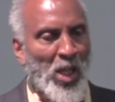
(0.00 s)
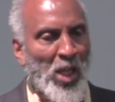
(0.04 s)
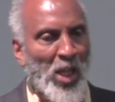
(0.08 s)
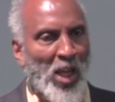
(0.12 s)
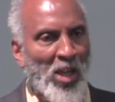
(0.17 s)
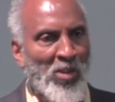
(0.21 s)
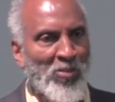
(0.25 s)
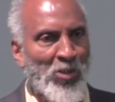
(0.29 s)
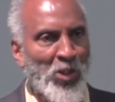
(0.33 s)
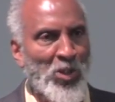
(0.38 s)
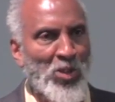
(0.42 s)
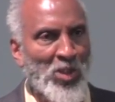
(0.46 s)

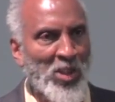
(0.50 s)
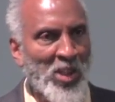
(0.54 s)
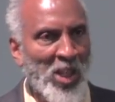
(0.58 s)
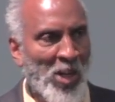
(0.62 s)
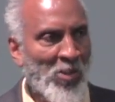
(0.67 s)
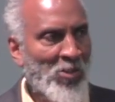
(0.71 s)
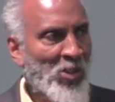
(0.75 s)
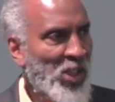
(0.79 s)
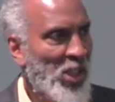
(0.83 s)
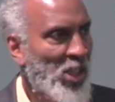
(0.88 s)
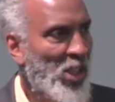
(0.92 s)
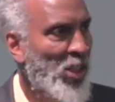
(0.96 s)
and virtually
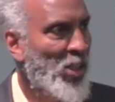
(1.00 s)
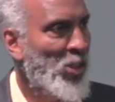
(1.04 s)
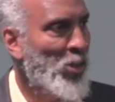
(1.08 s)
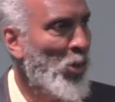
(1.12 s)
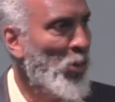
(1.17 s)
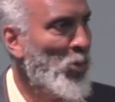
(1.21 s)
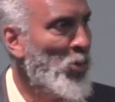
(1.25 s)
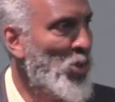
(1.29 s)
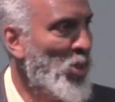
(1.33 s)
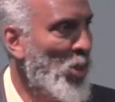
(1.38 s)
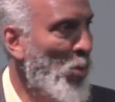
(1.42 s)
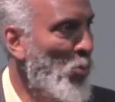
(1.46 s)
every kid
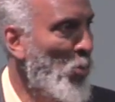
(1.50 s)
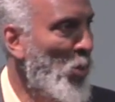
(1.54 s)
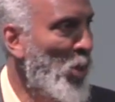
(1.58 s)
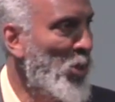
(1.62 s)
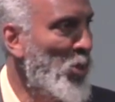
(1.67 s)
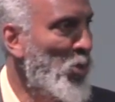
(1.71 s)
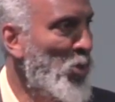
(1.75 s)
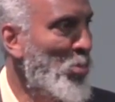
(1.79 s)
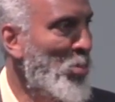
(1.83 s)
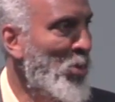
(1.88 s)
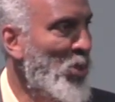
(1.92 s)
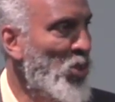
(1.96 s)
knows someone
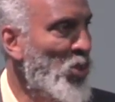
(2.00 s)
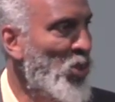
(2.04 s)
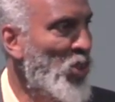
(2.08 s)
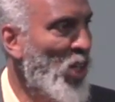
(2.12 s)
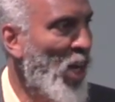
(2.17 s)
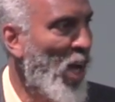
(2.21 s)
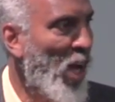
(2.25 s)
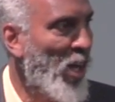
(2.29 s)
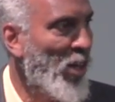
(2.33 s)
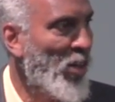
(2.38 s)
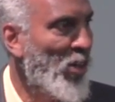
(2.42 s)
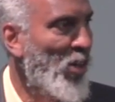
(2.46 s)
who's been
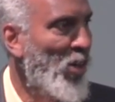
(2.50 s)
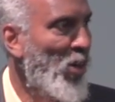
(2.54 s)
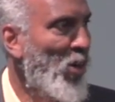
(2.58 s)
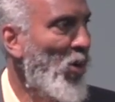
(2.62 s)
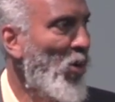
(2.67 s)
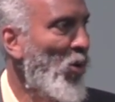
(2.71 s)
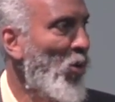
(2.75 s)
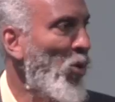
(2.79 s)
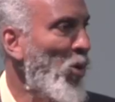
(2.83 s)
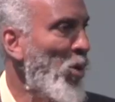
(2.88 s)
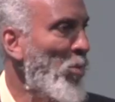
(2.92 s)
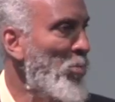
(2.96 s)
shot
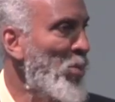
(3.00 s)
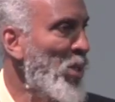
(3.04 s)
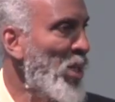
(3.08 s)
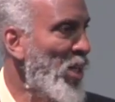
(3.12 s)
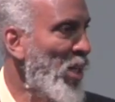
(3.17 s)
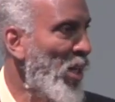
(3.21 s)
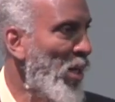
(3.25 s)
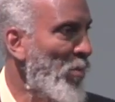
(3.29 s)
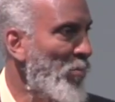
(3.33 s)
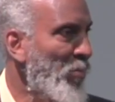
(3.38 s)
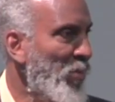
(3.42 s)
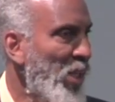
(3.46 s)
or beat
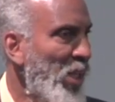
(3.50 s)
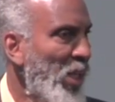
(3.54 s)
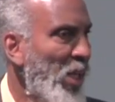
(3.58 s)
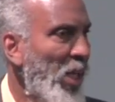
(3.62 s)
up.